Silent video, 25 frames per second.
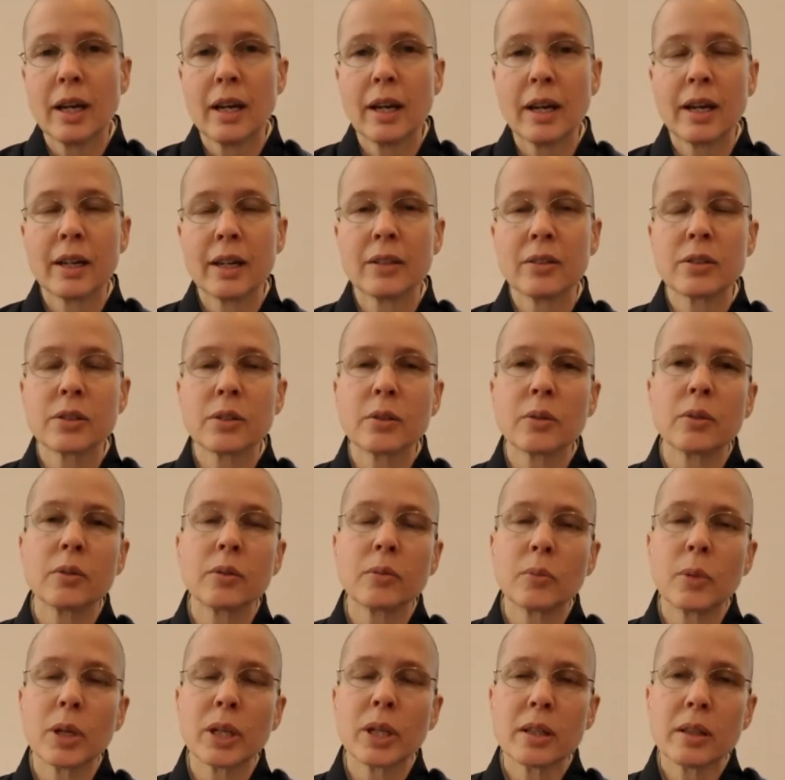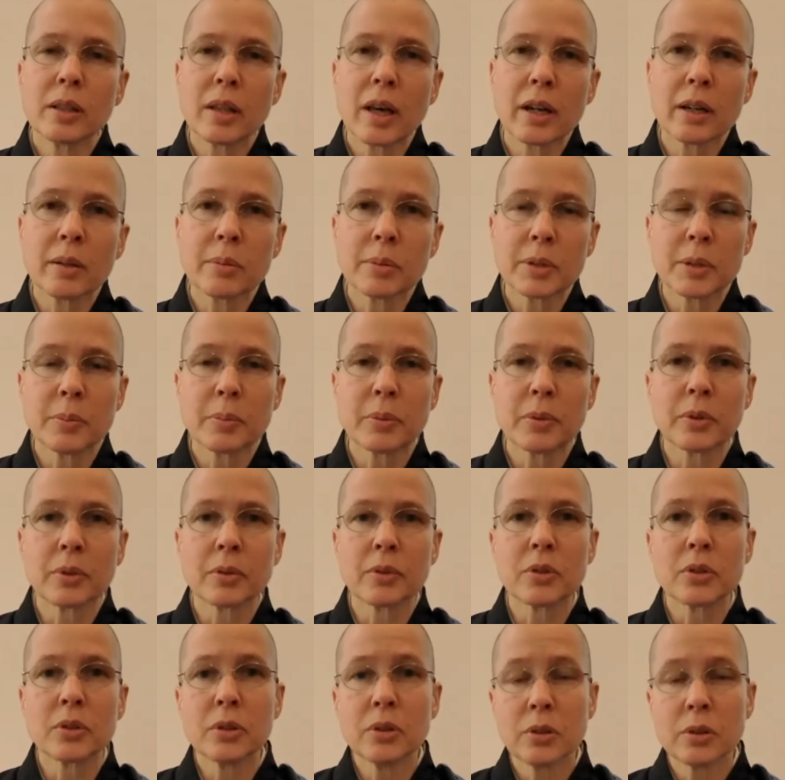And so what a lot of people
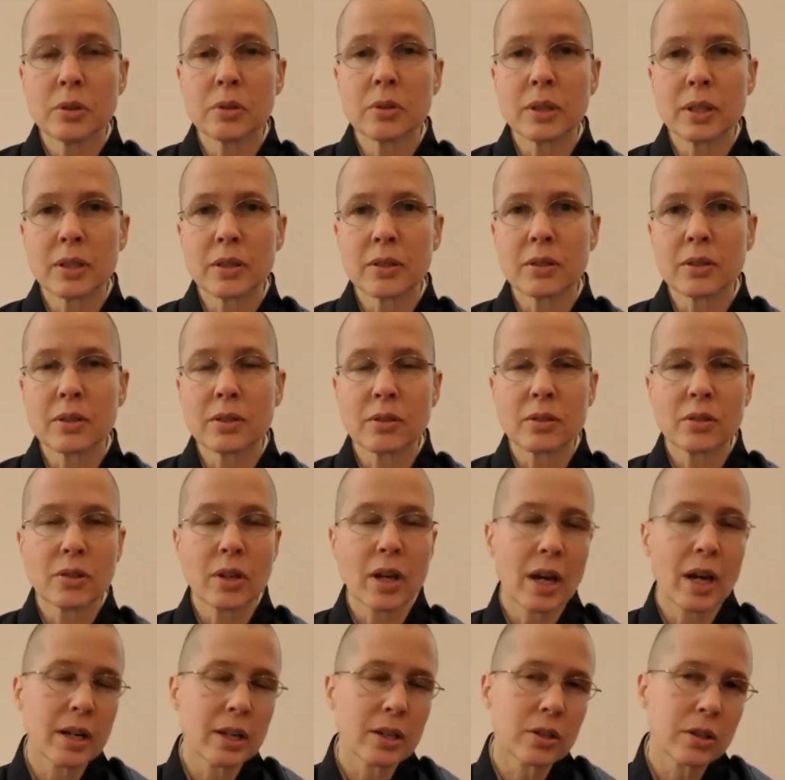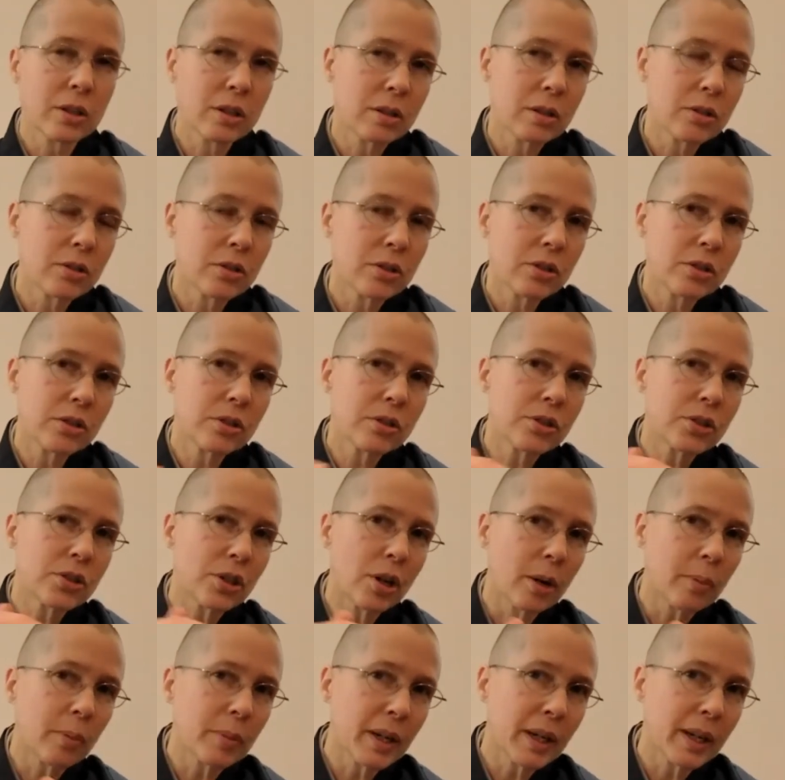do is try to
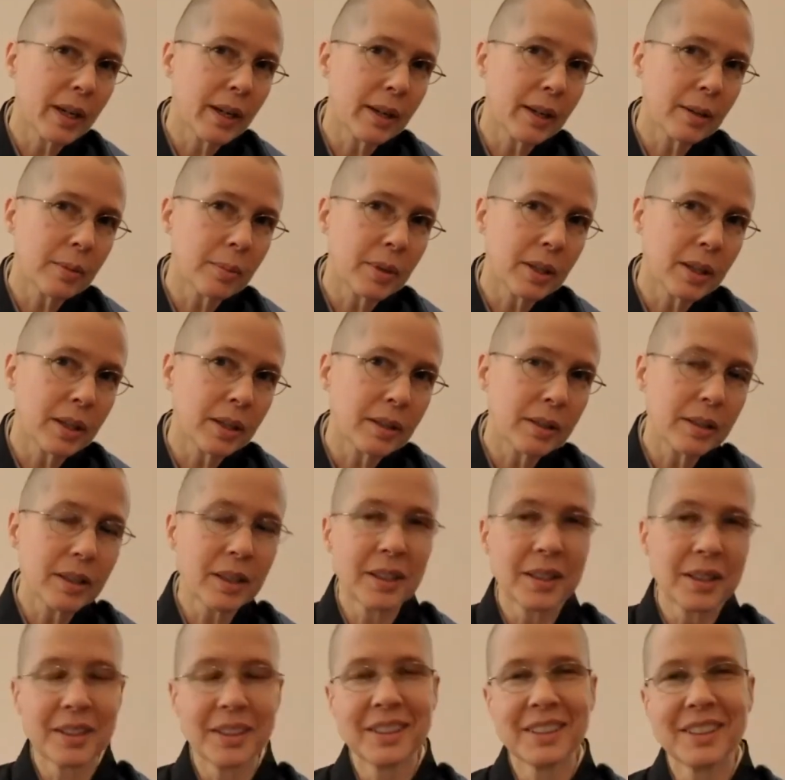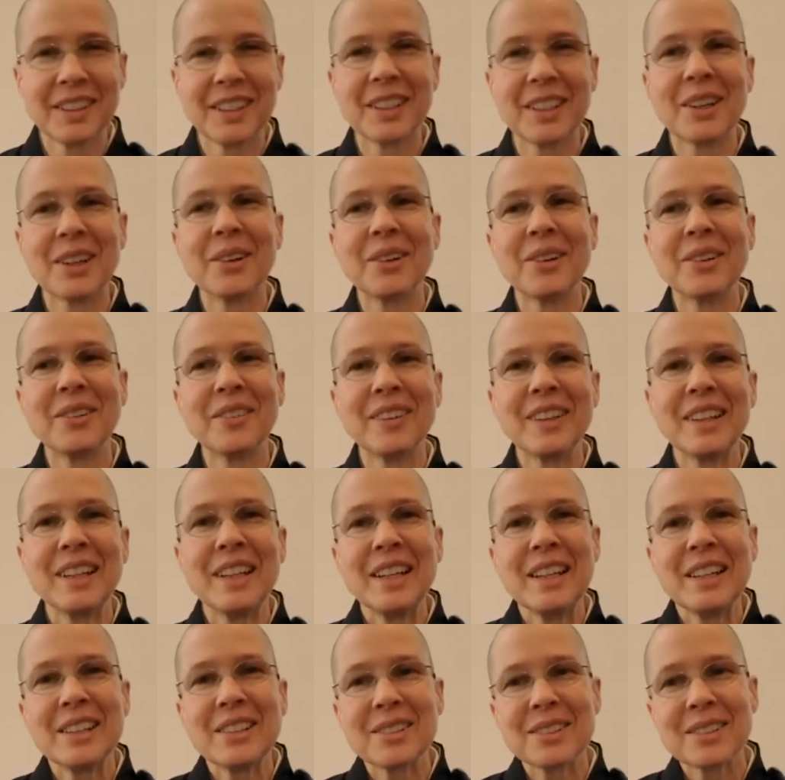jump ahead a bit, you know,
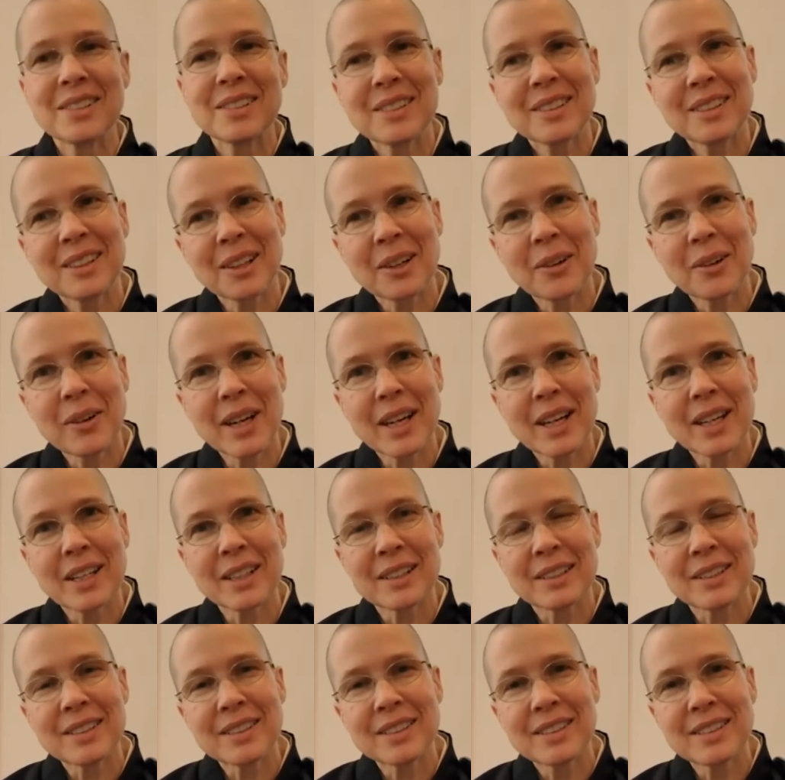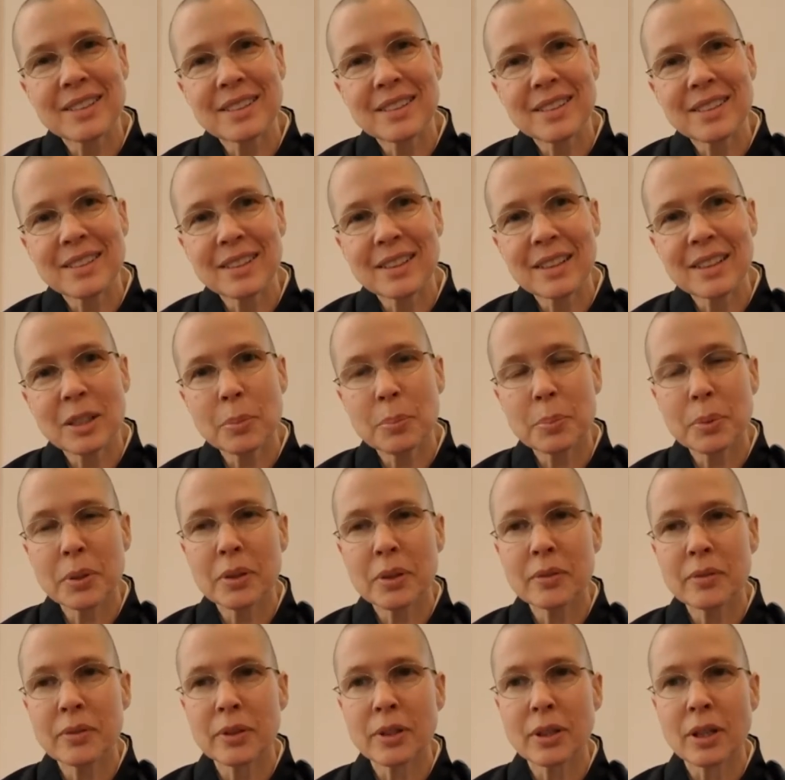just go ahead and skip
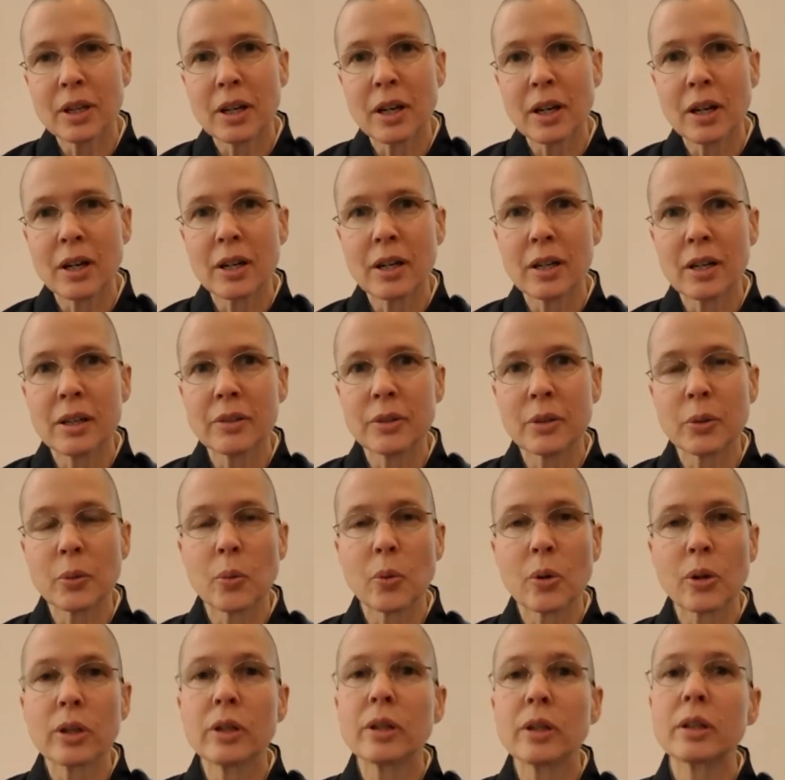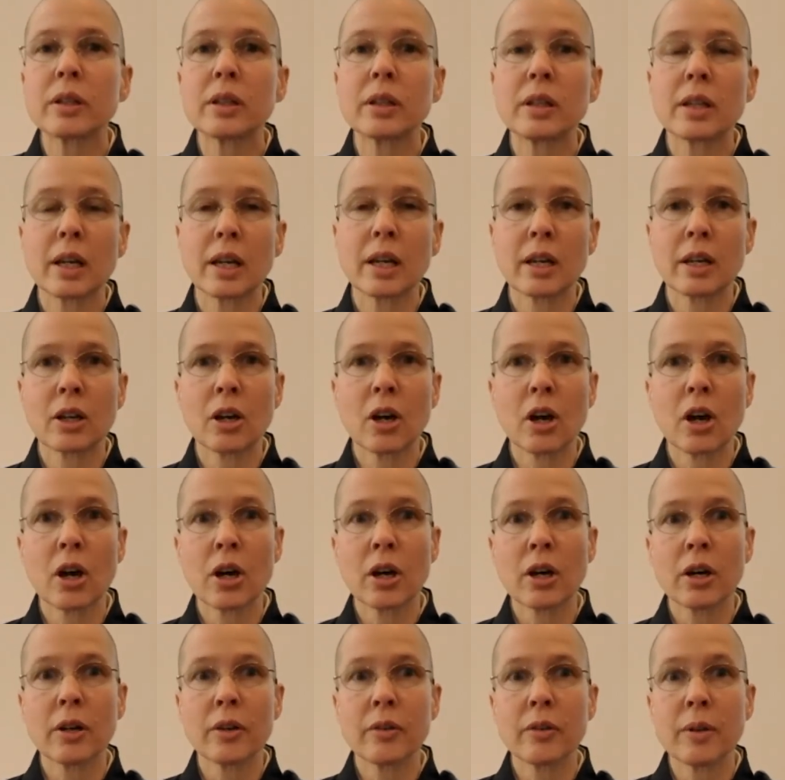over all the work and
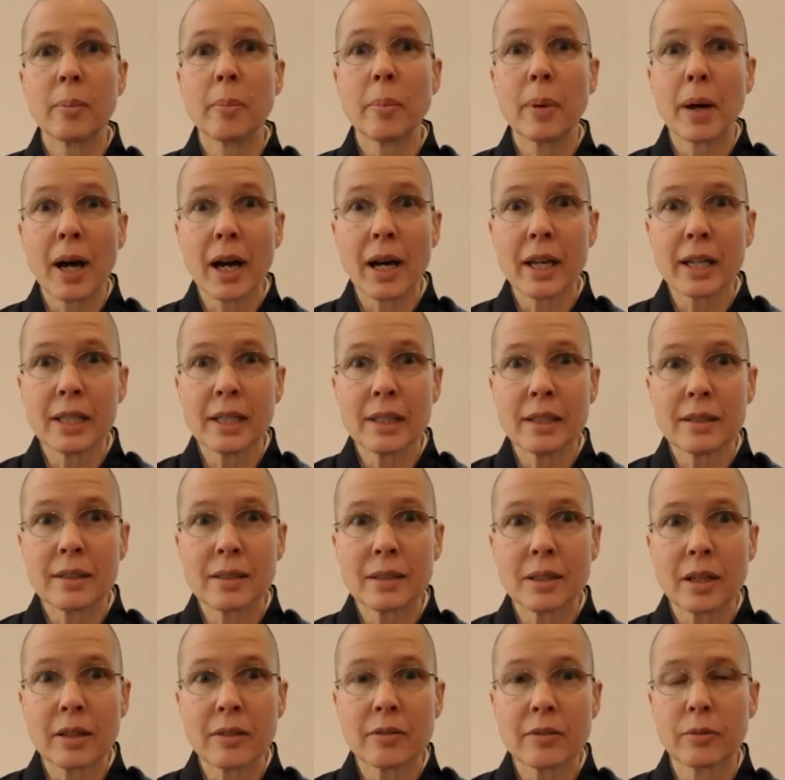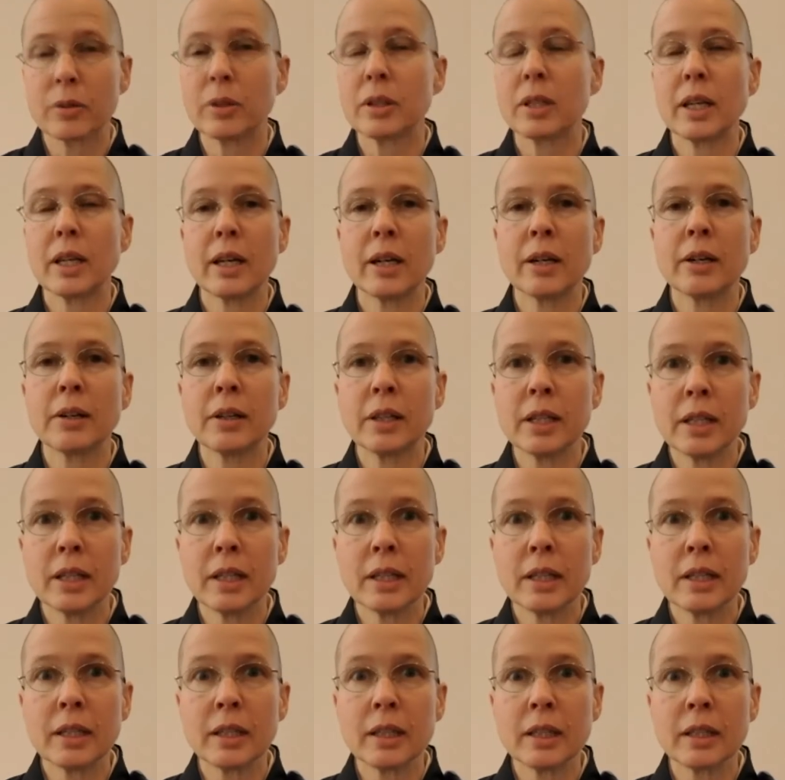all the body stuff we're
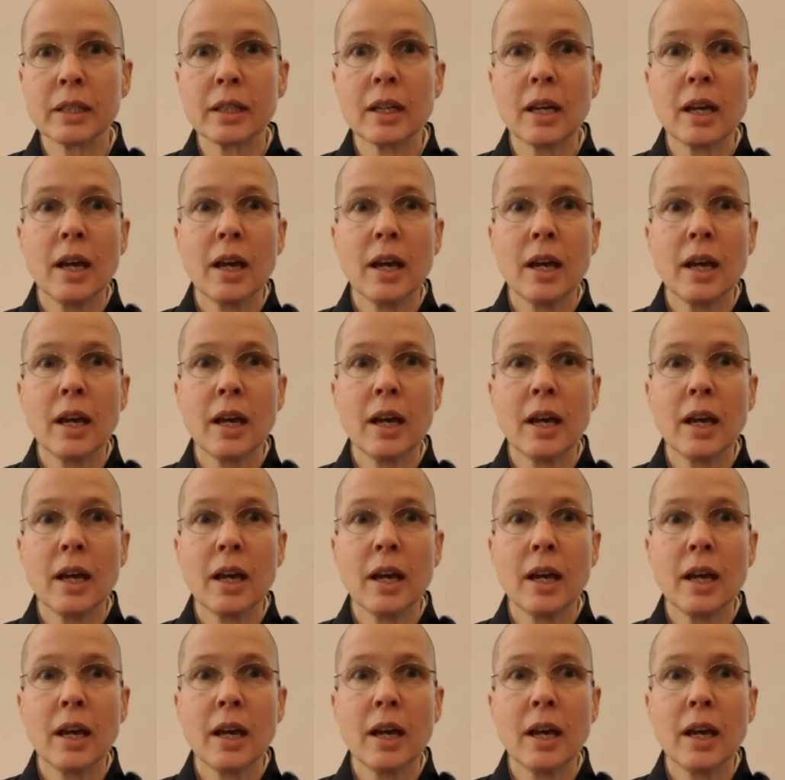carrying